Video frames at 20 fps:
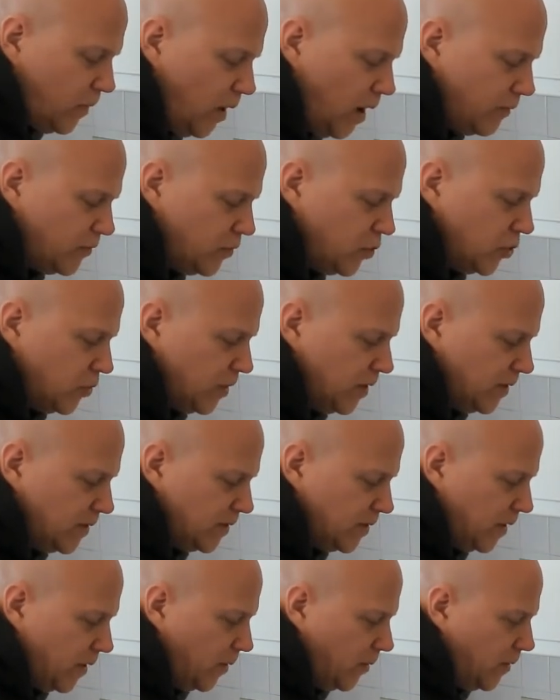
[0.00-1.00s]
of
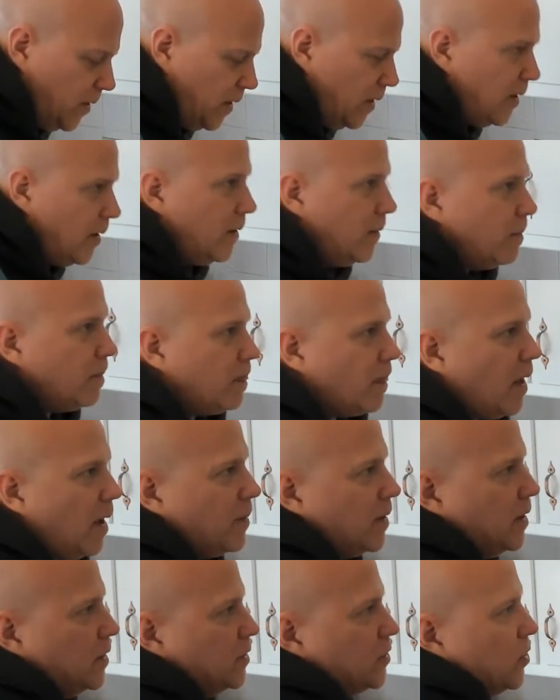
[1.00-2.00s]
chorizo.
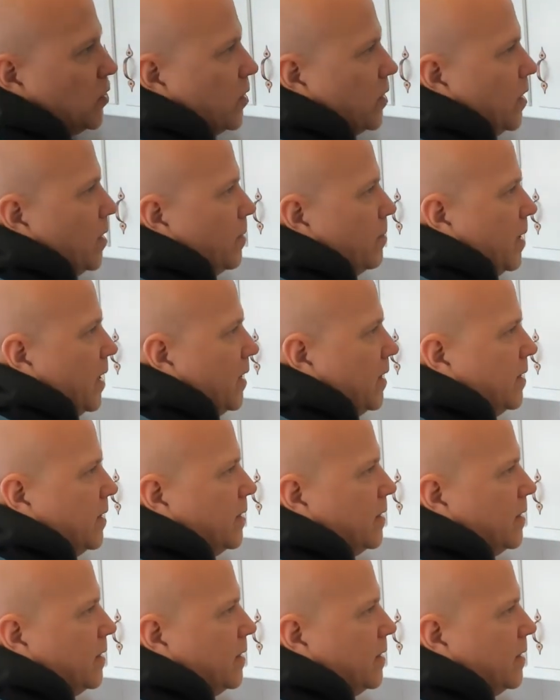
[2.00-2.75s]
I'm going to turn on my